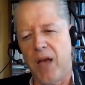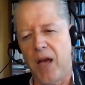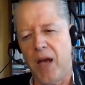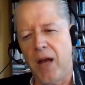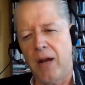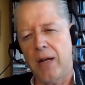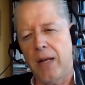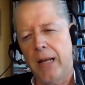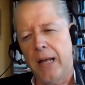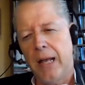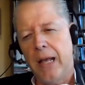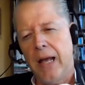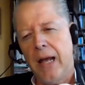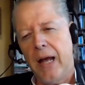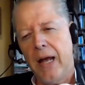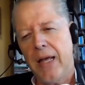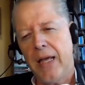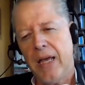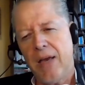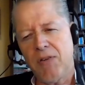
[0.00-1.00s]
that.
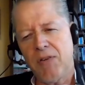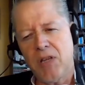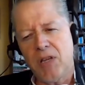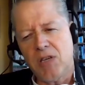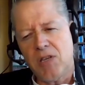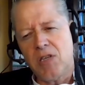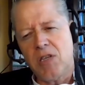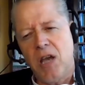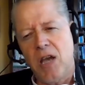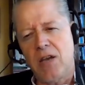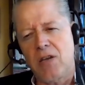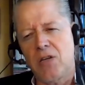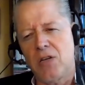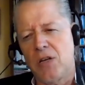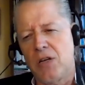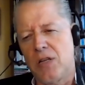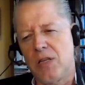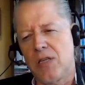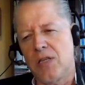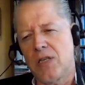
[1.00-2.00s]
Even the
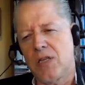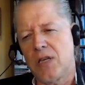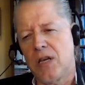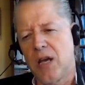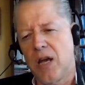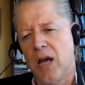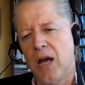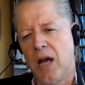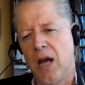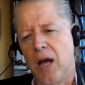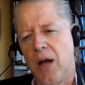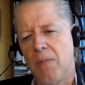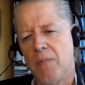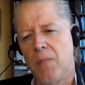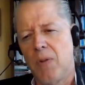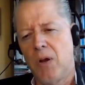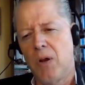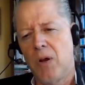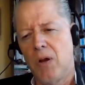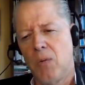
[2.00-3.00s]
sanctions
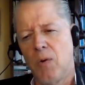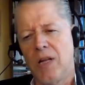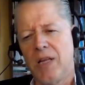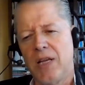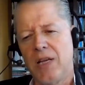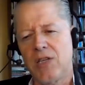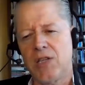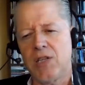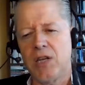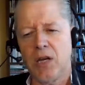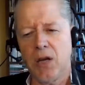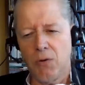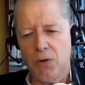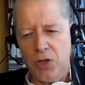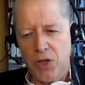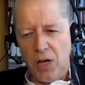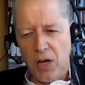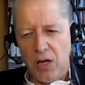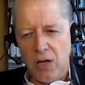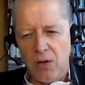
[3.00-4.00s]
were at least
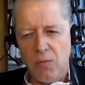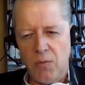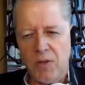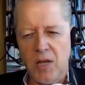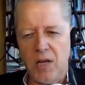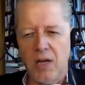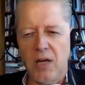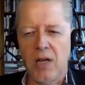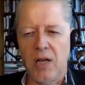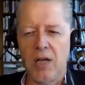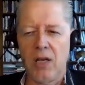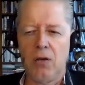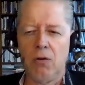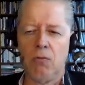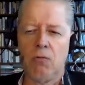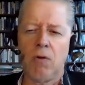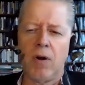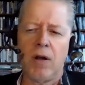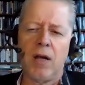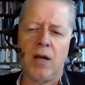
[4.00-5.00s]
negotiated within an EU
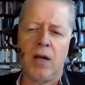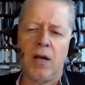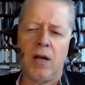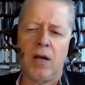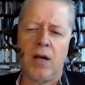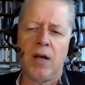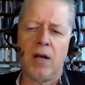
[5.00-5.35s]
realm.